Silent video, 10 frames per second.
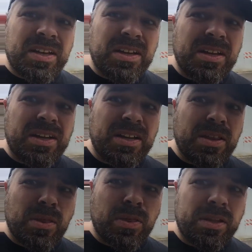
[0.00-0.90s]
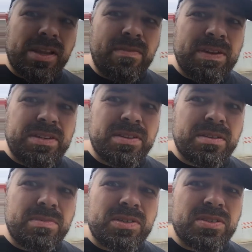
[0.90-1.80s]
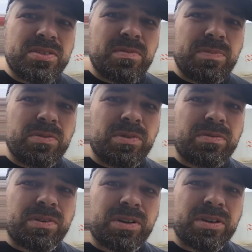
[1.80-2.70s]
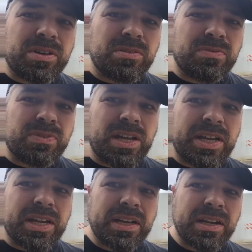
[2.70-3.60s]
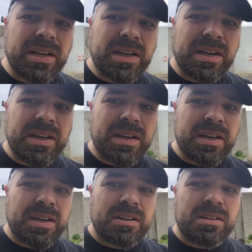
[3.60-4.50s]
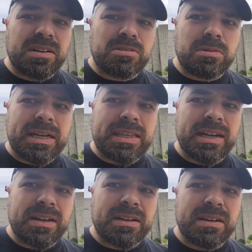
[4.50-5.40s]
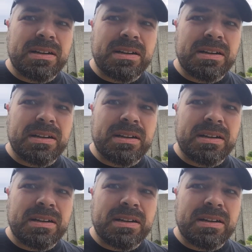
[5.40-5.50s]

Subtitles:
The levee to the Mississippi River. Flooding. Right there.